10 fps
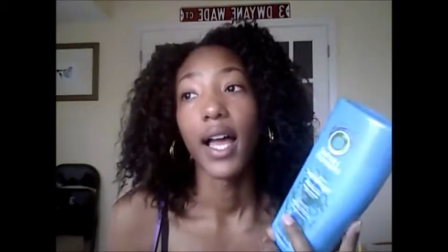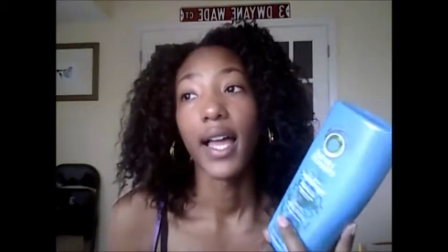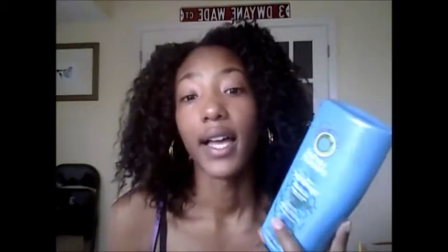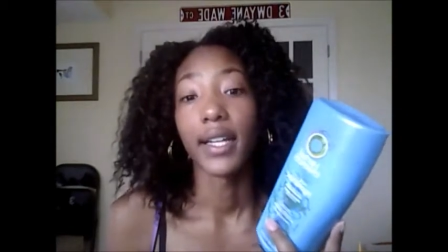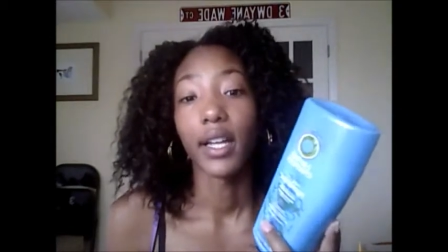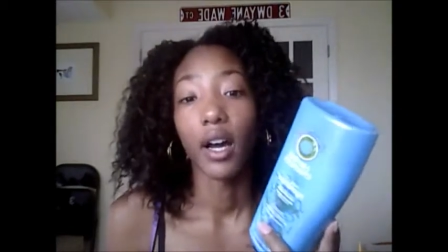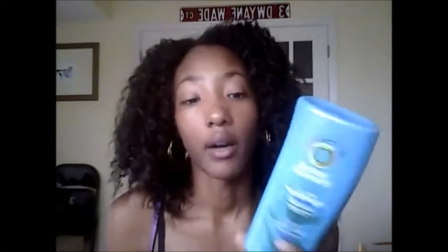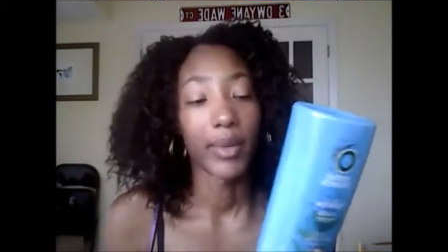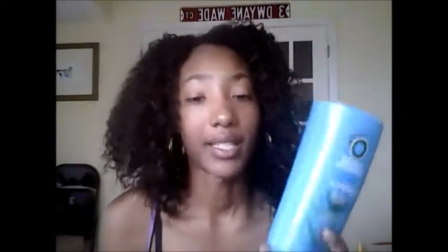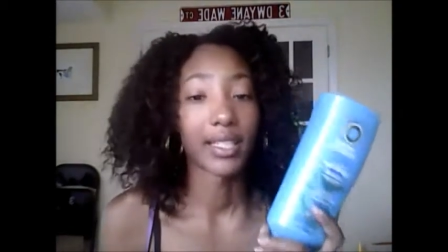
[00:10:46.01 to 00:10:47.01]
And
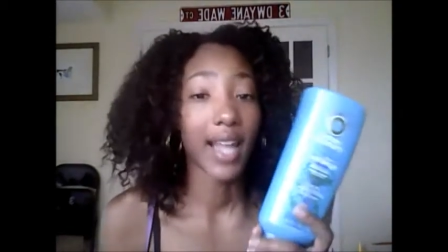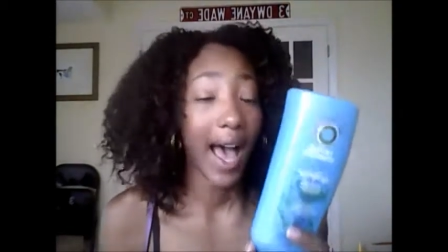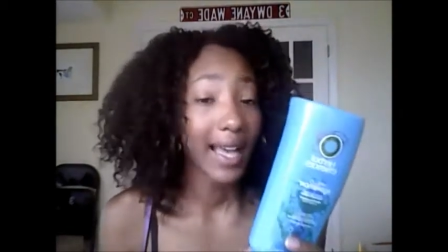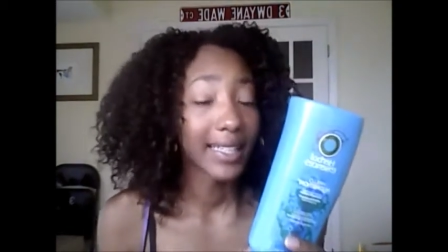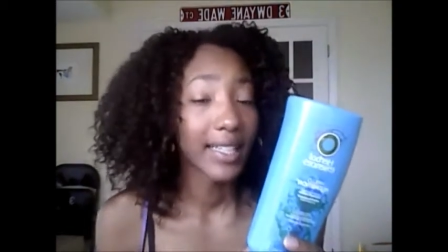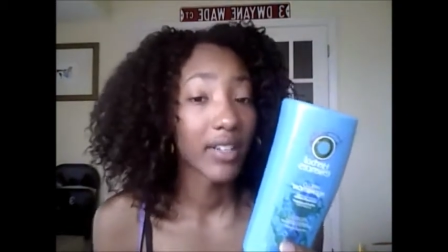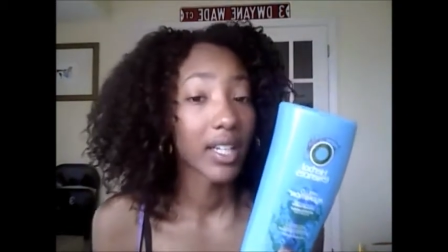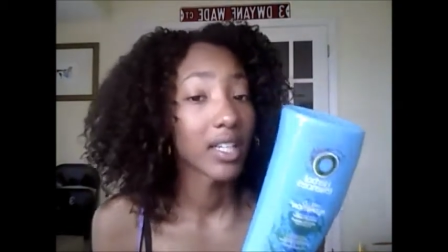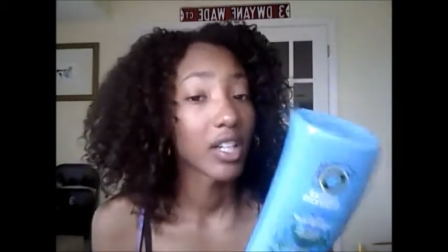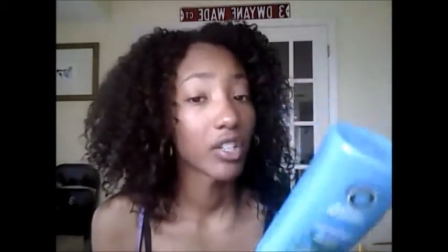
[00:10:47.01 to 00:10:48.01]
um, it's not a leave-in
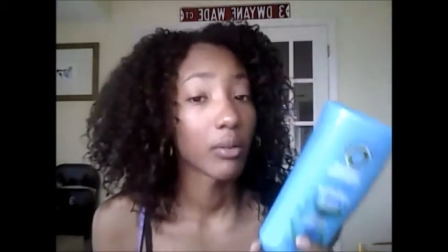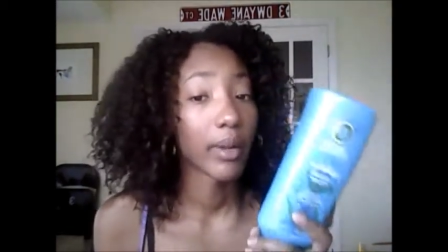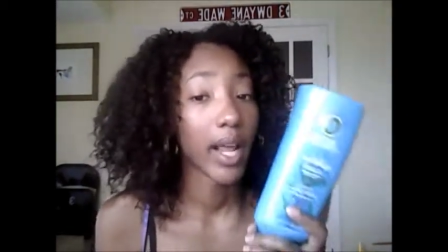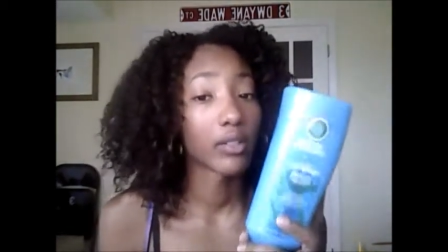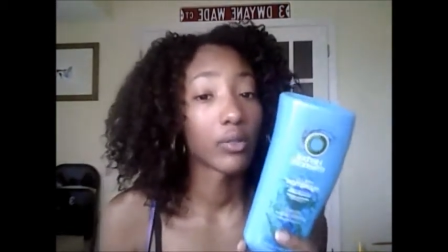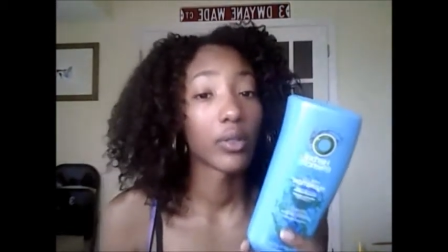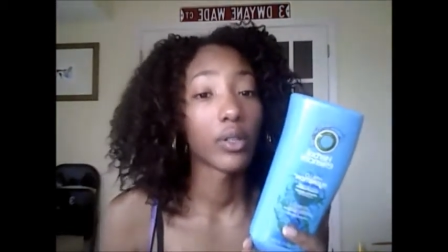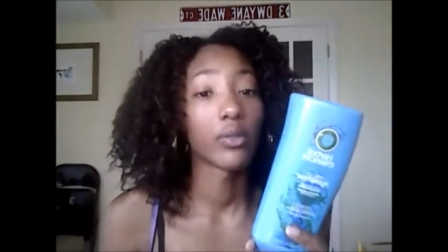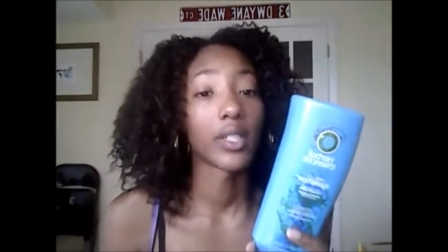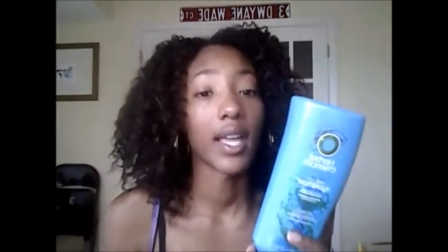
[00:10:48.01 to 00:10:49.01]
conditioner, but I do
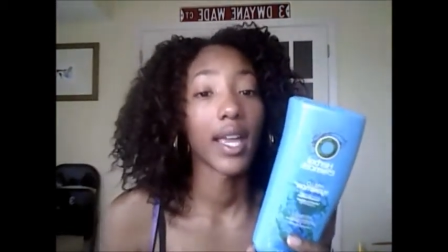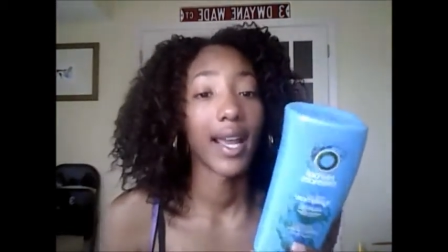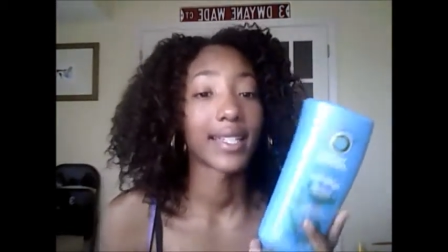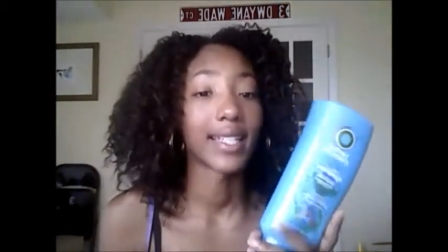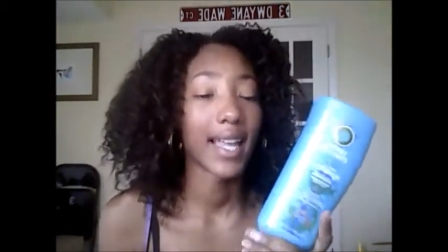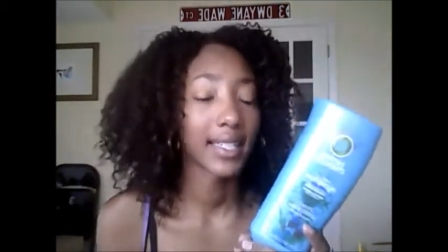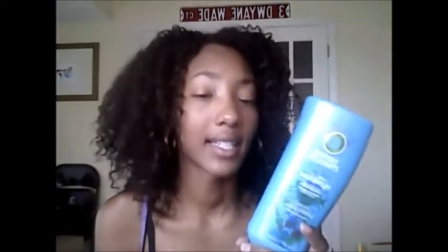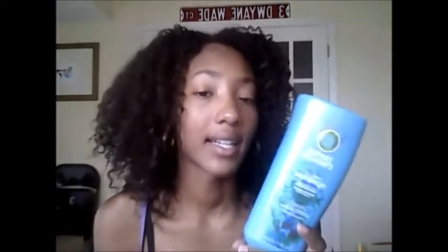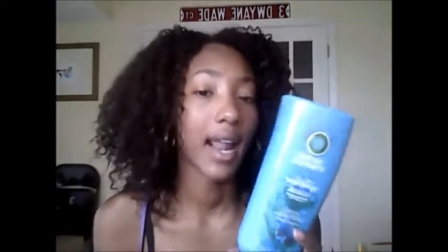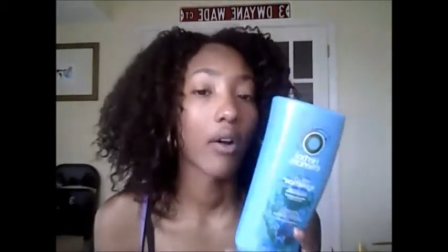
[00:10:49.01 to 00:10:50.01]
use it. And I
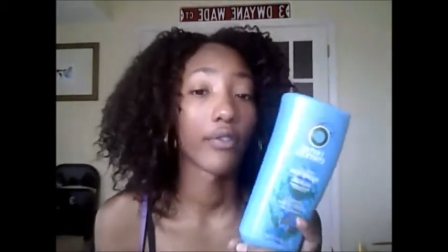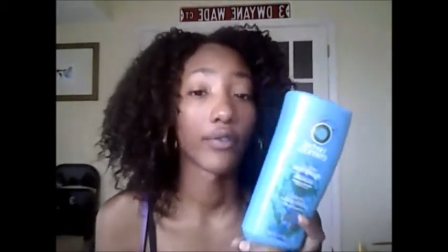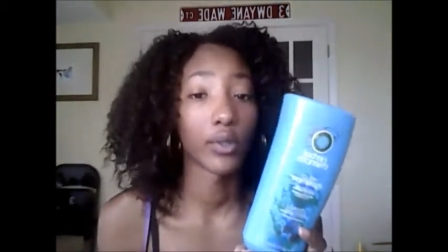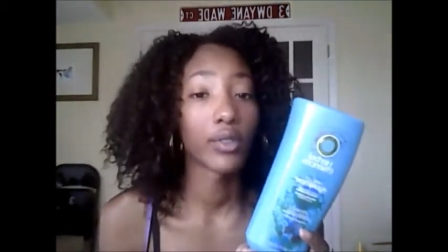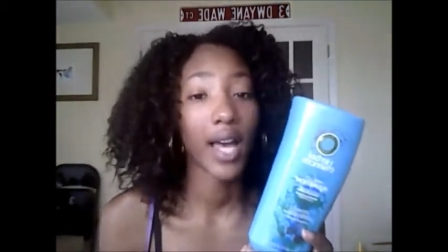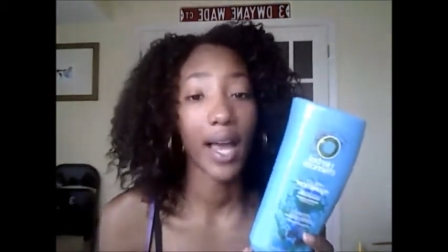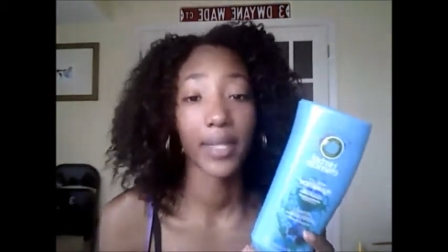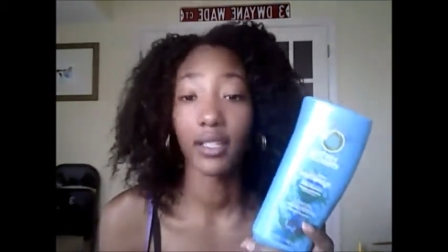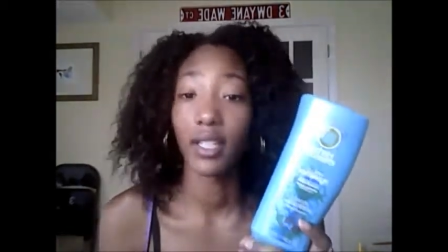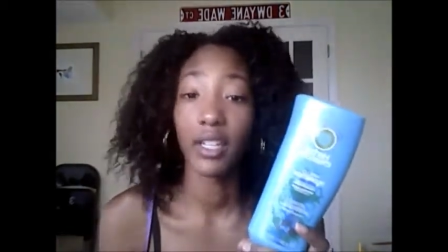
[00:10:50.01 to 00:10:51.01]
tested it out a few
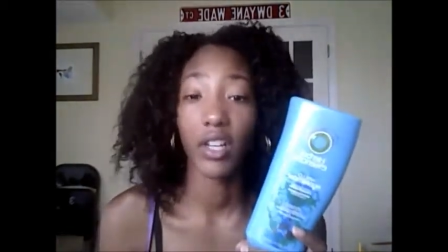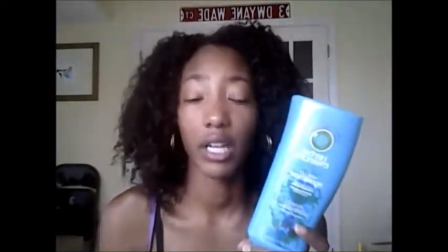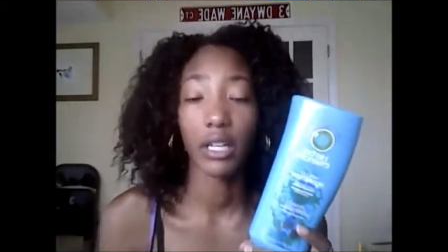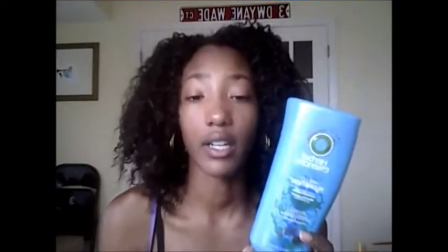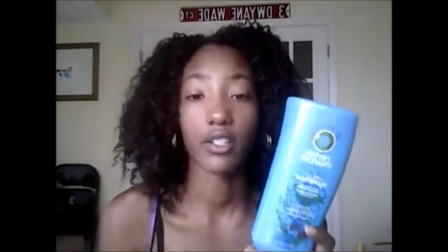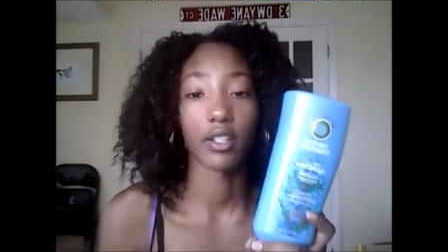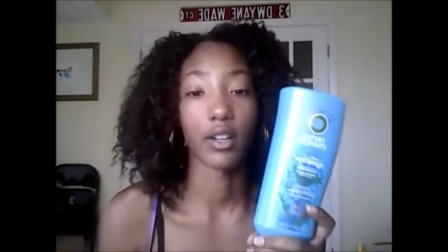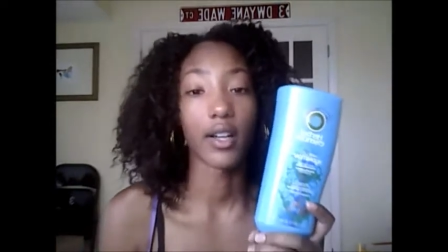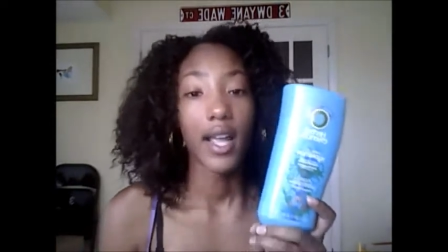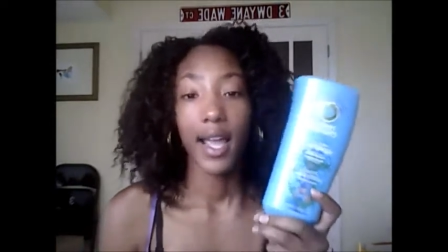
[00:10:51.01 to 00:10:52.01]
times as a leave-in
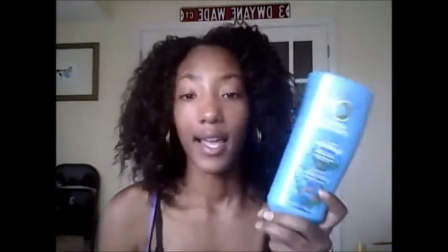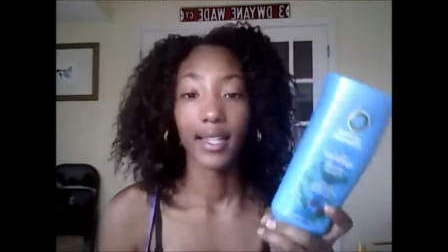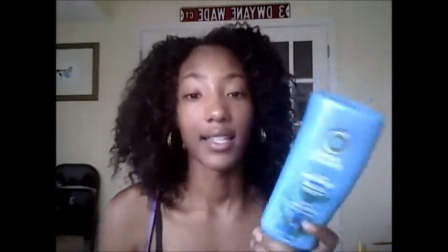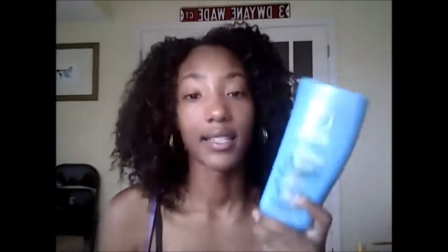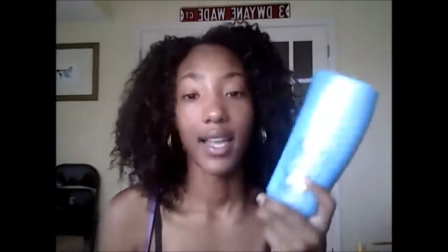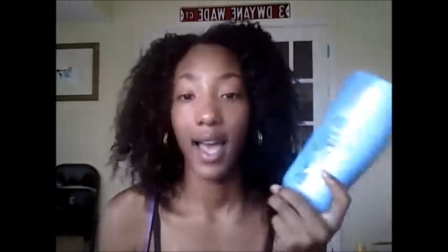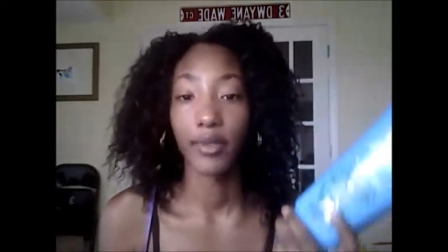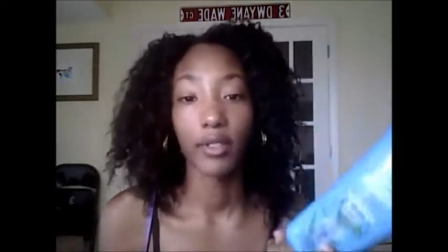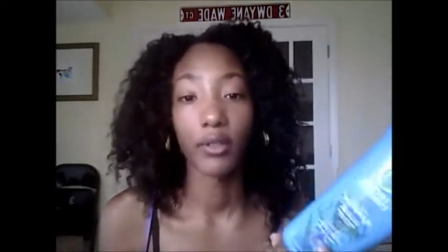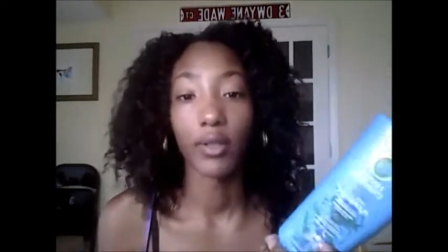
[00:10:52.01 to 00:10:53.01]
conditioner. And it does
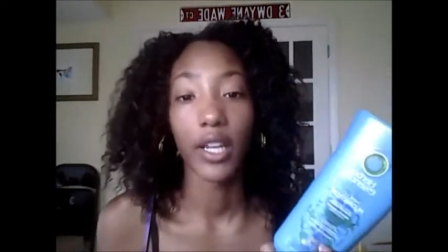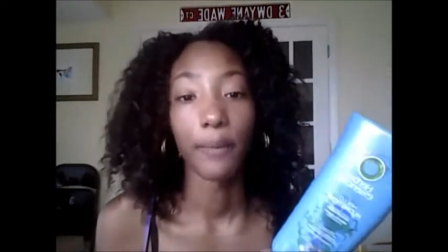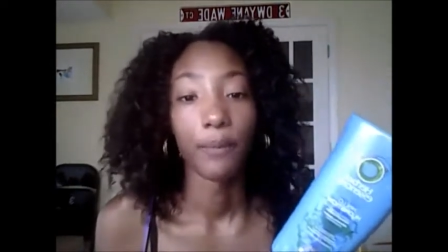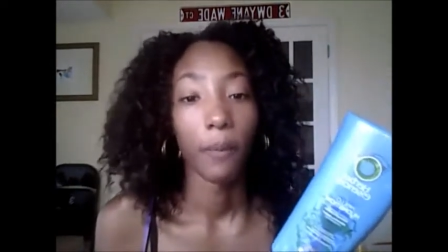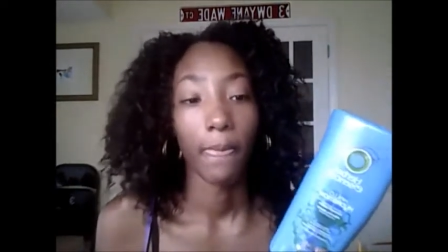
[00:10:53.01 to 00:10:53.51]
absolutely